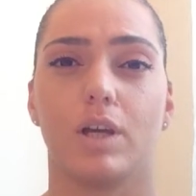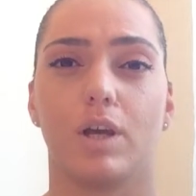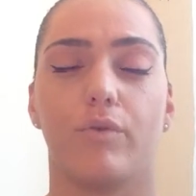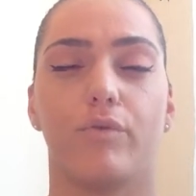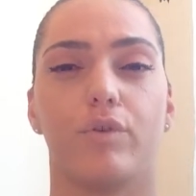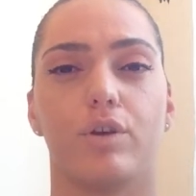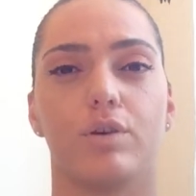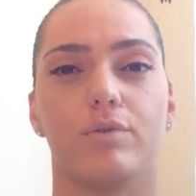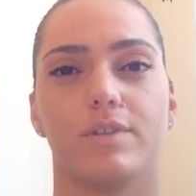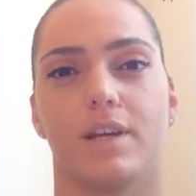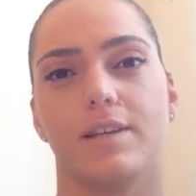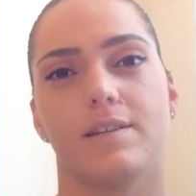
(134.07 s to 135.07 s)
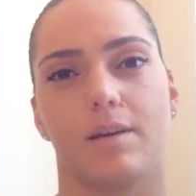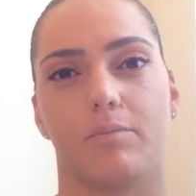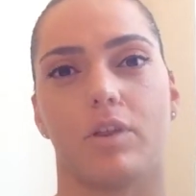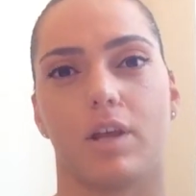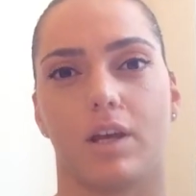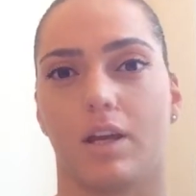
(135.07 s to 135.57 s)
if you say
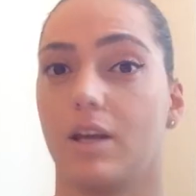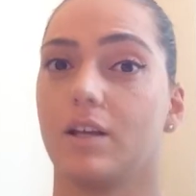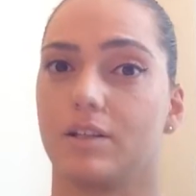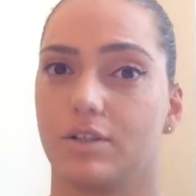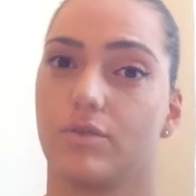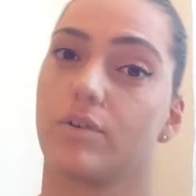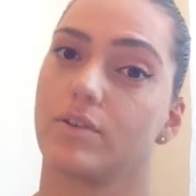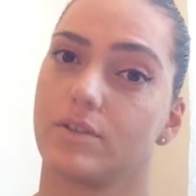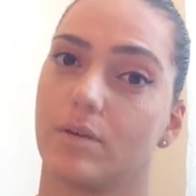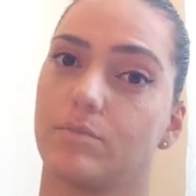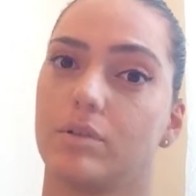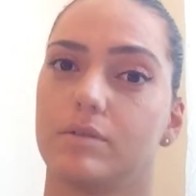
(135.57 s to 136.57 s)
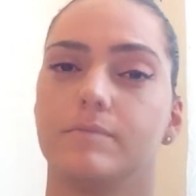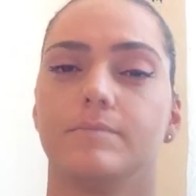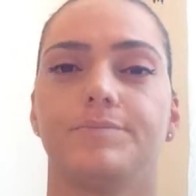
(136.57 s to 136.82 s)
something in English, for example,